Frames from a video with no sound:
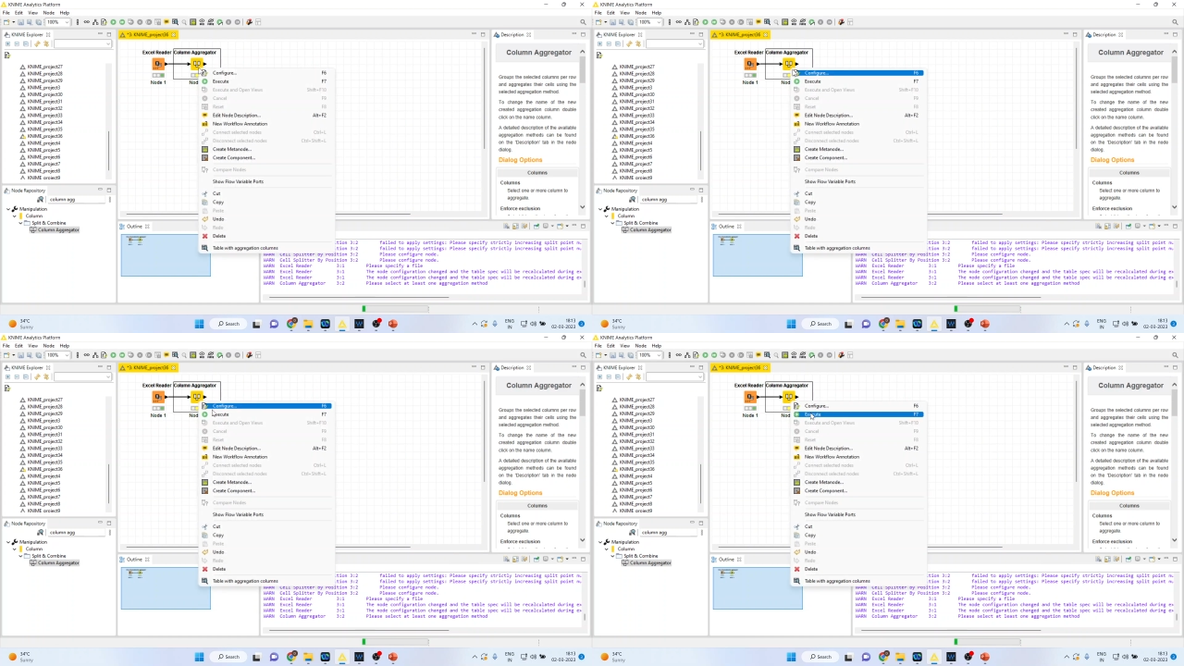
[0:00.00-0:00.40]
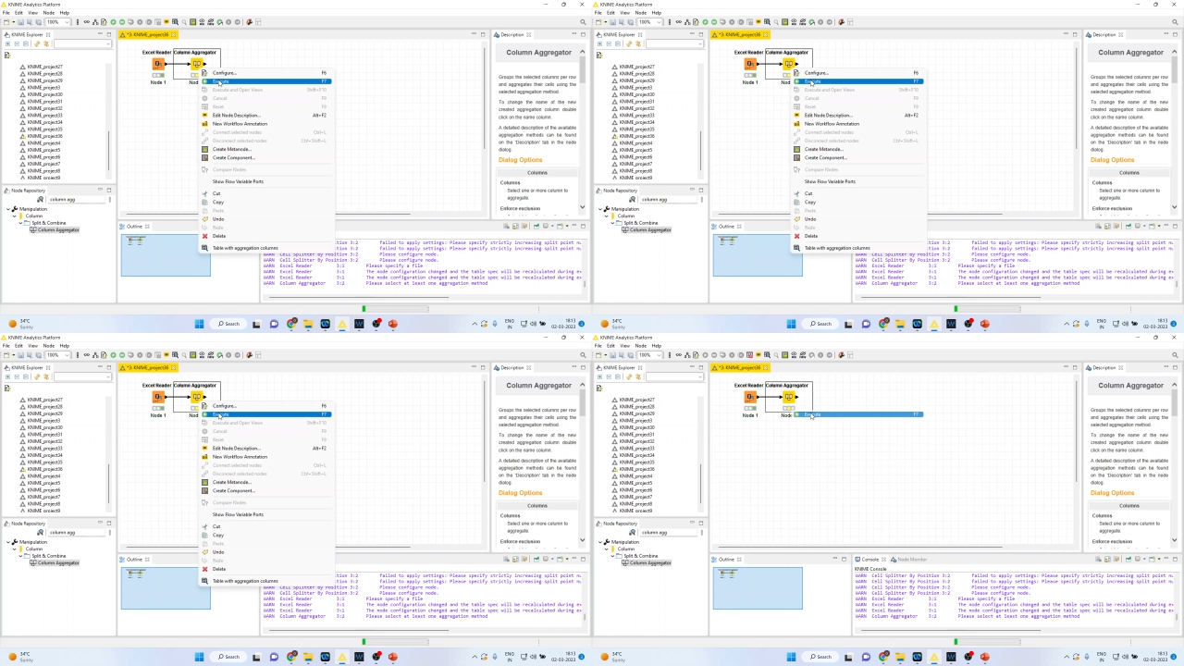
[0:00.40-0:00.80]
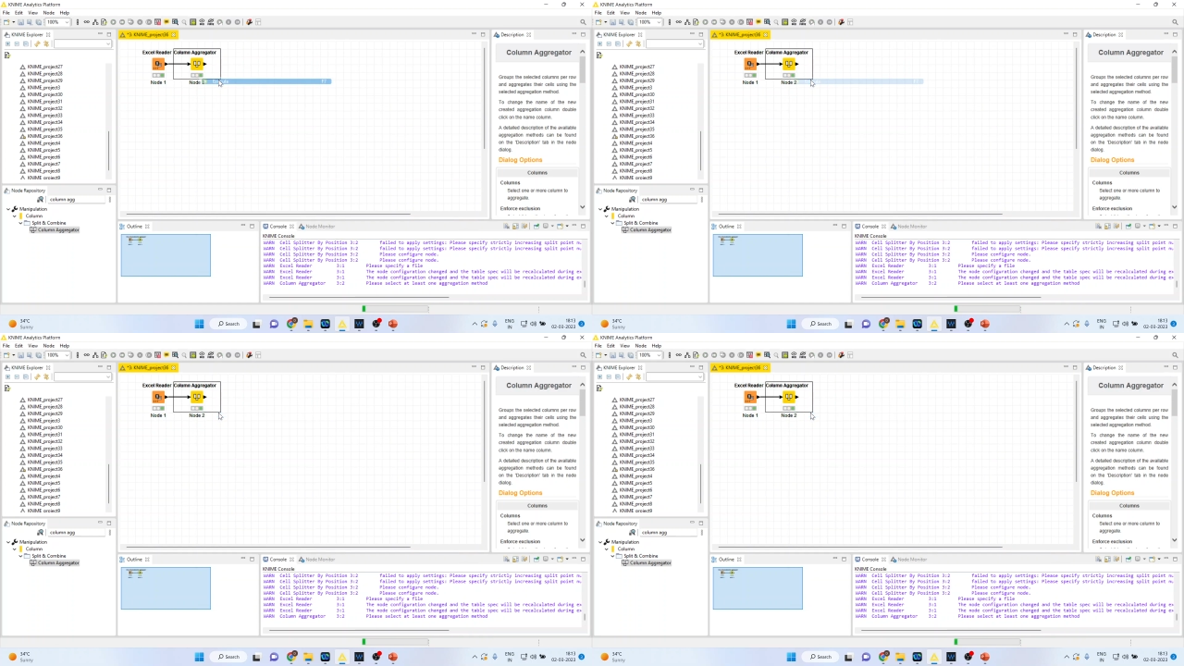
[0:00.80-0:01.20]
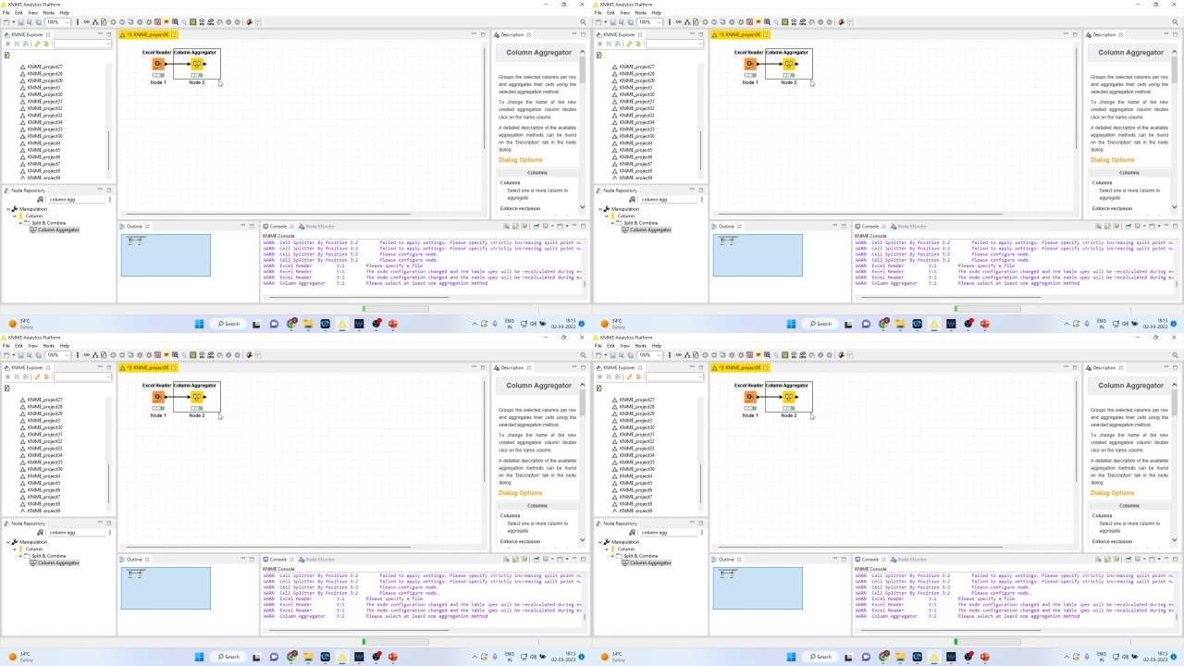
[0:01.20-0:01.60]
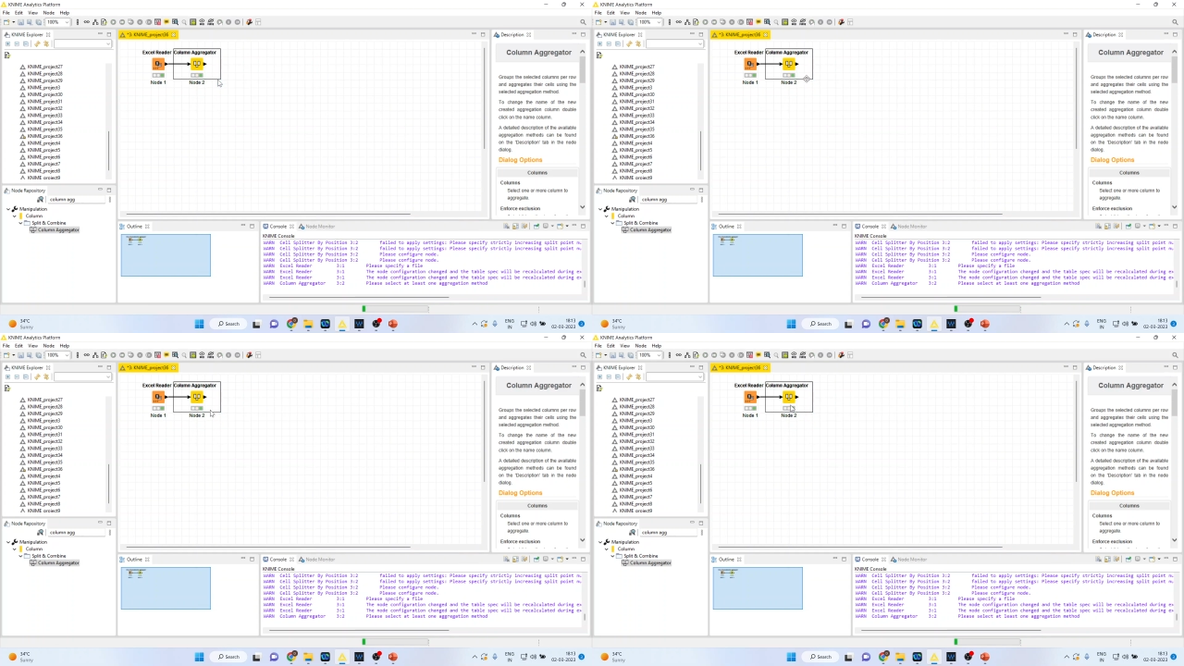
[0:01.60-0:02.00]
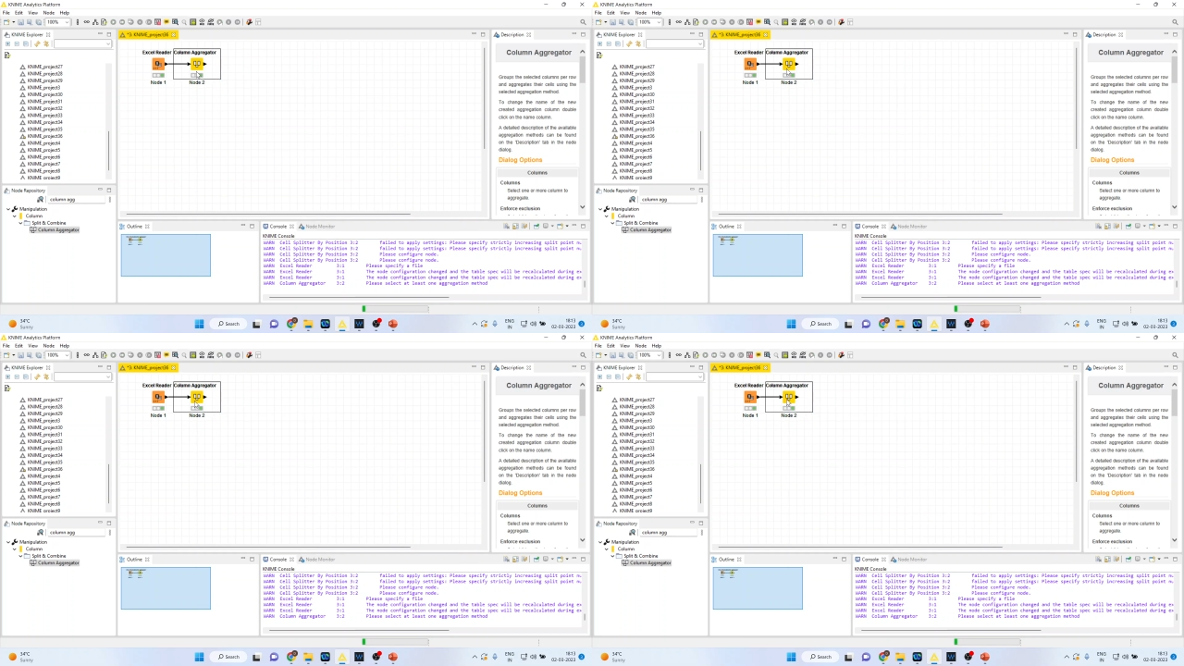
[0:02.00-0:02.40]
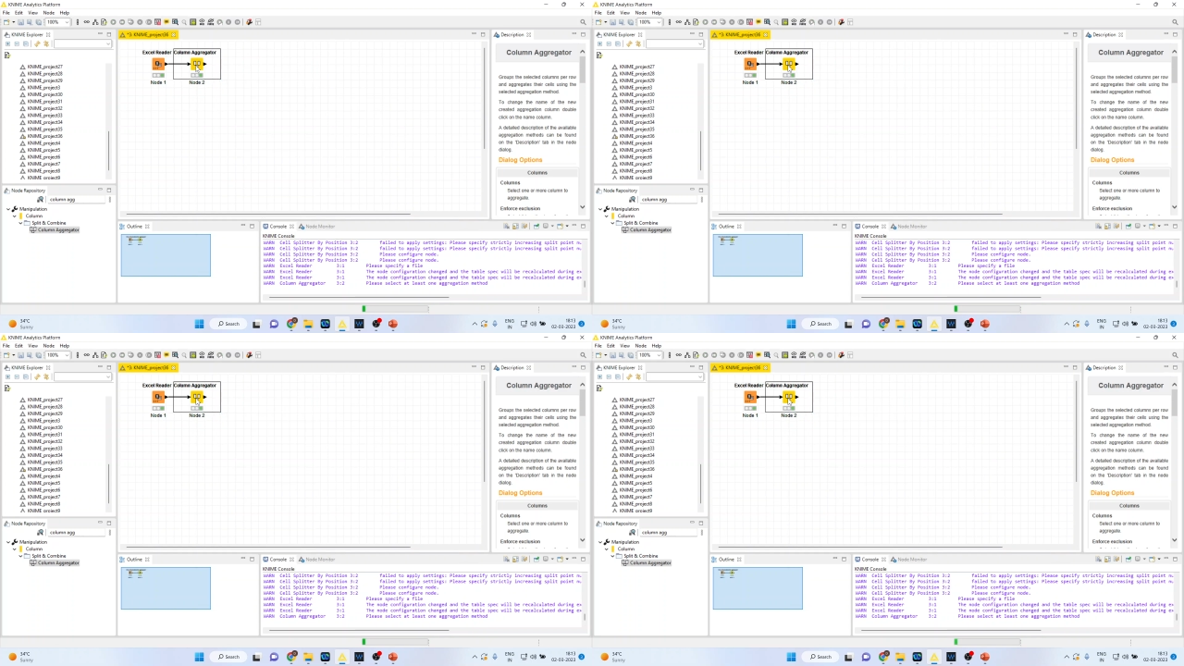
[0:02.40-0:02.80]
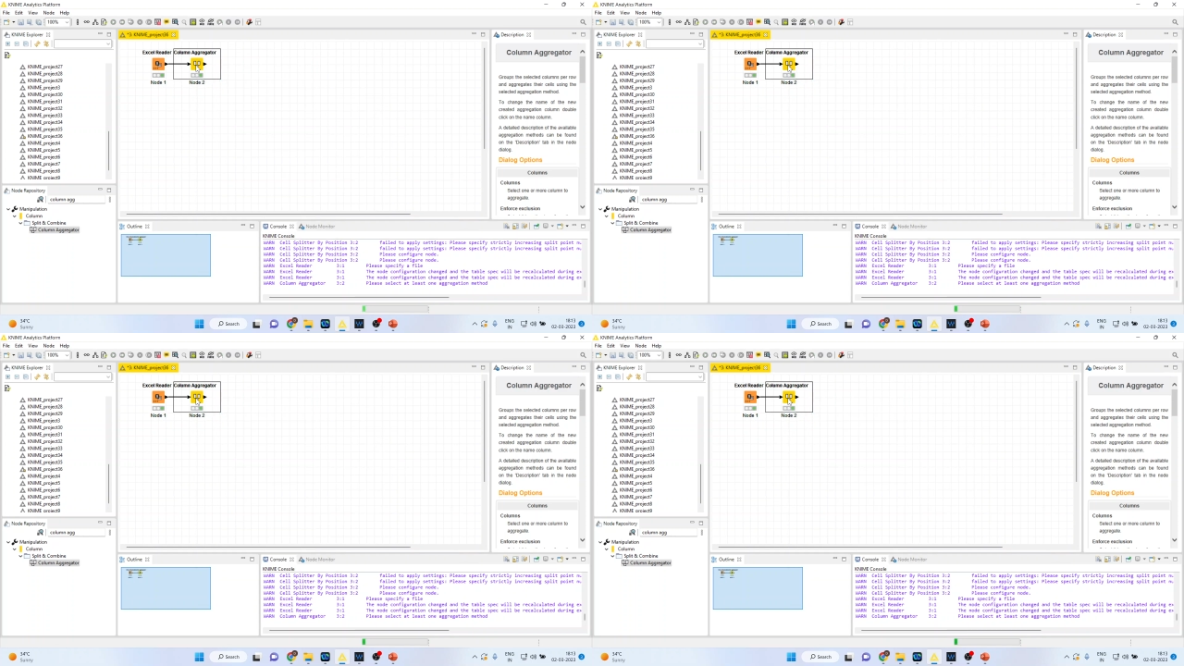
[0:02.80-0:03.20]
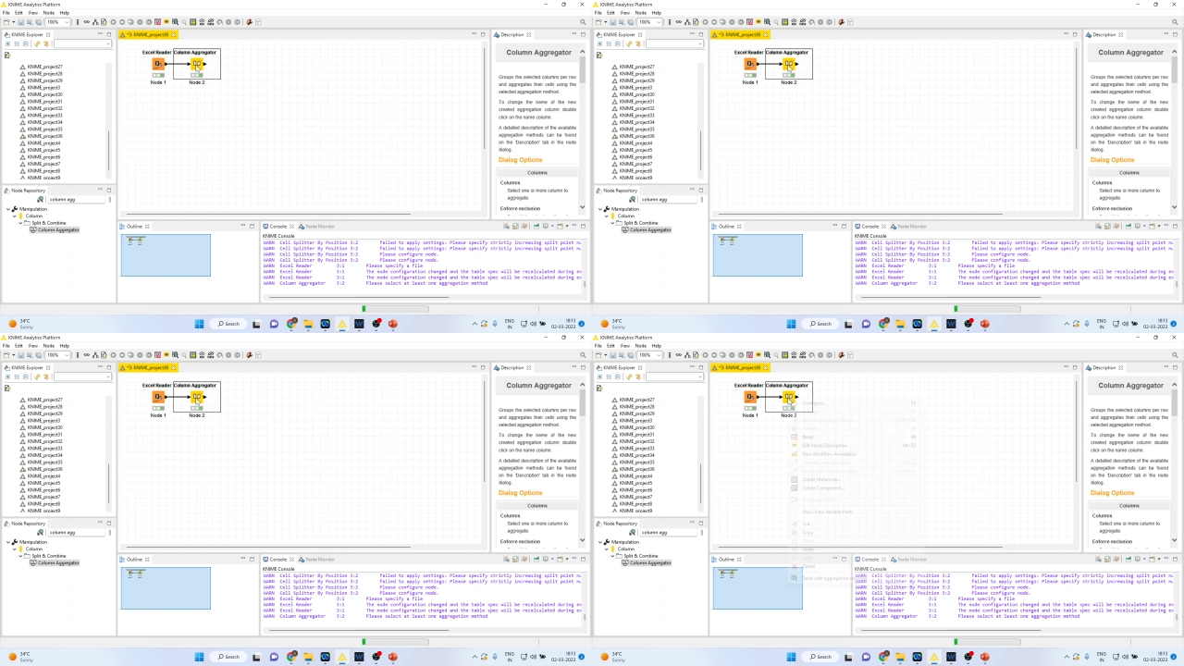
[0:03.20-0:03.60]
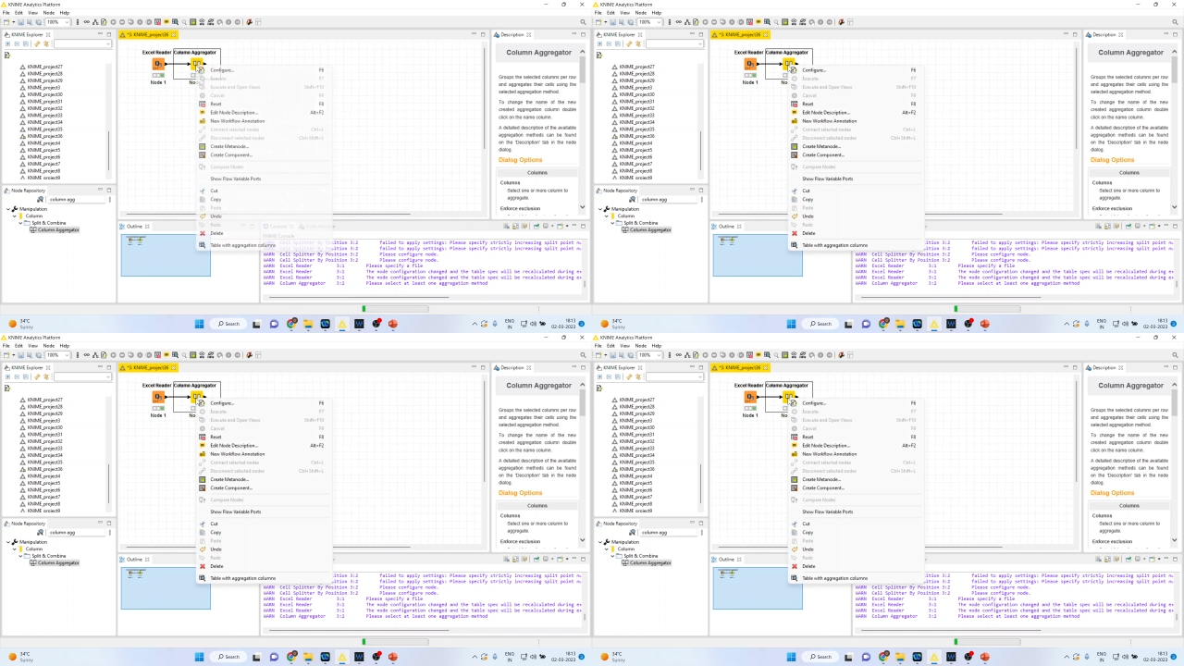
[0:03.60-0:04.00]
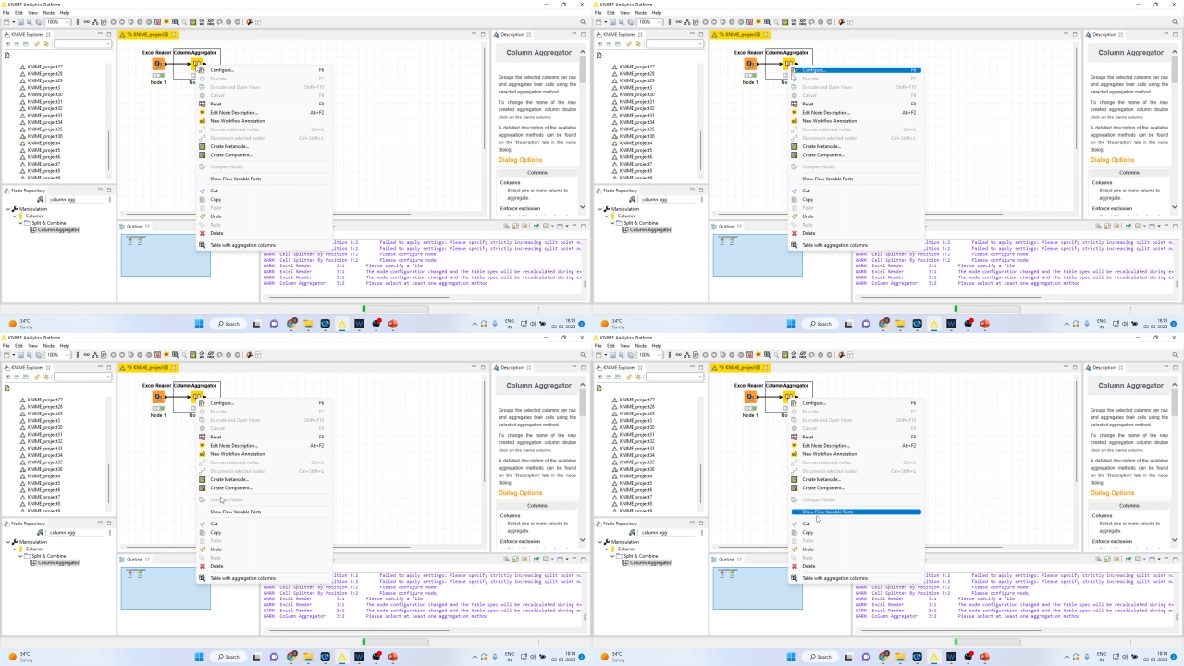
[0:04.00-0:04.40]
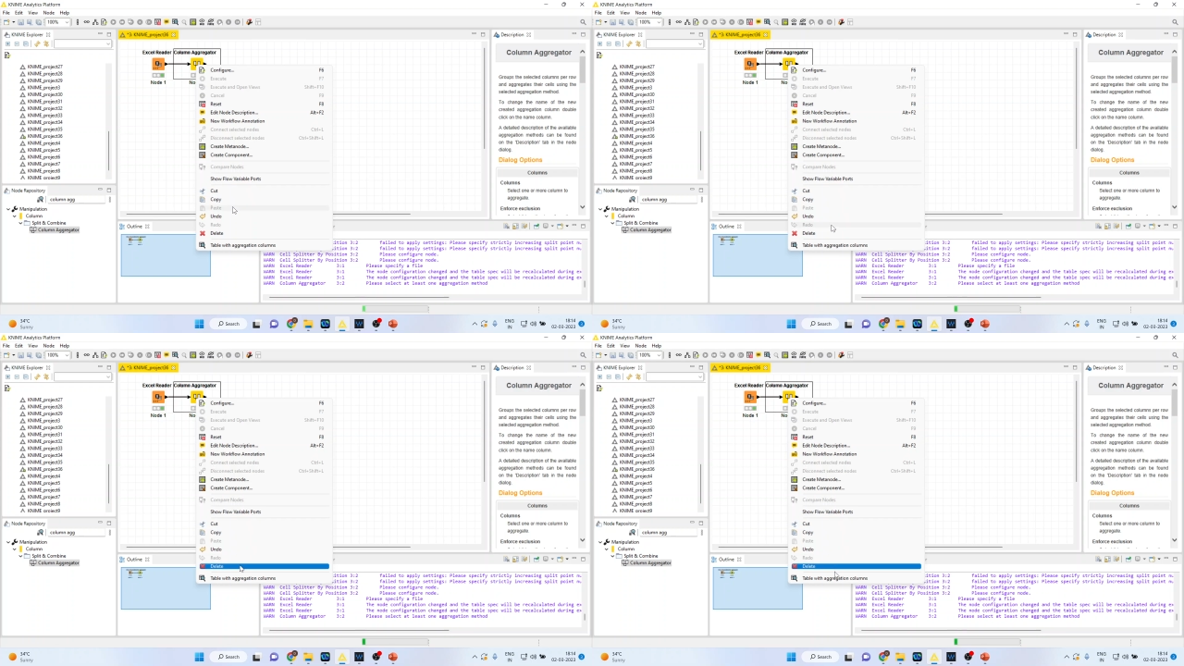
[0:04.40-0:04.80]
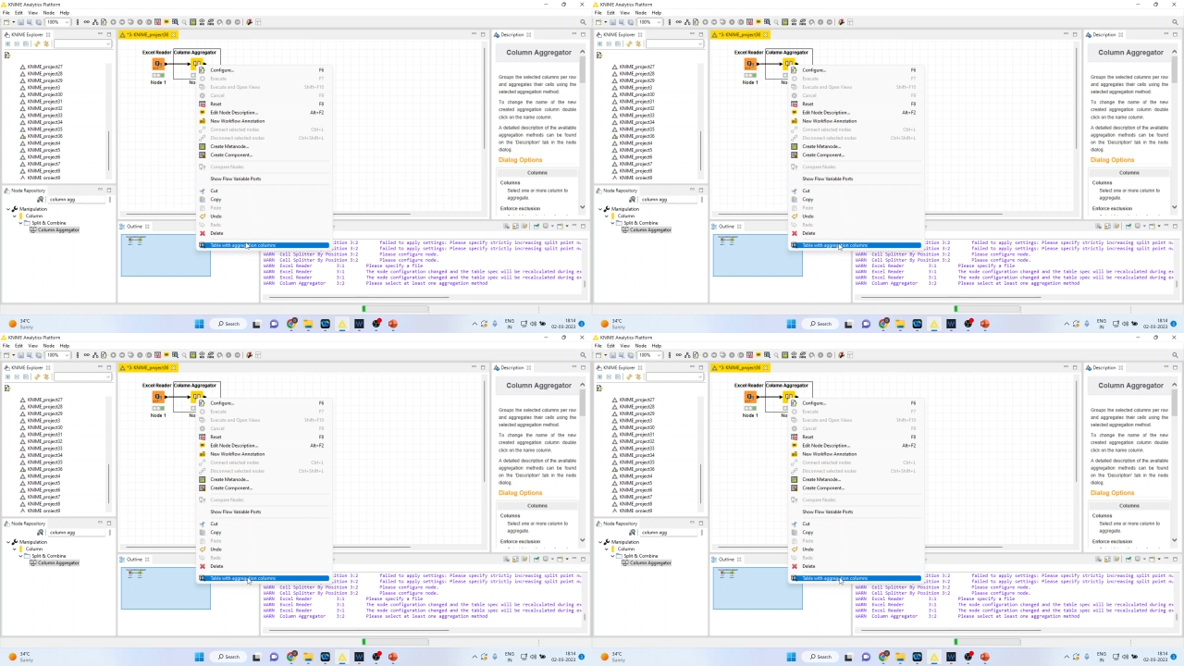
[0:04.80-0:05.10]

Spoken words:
Nobody's mouth can be seen.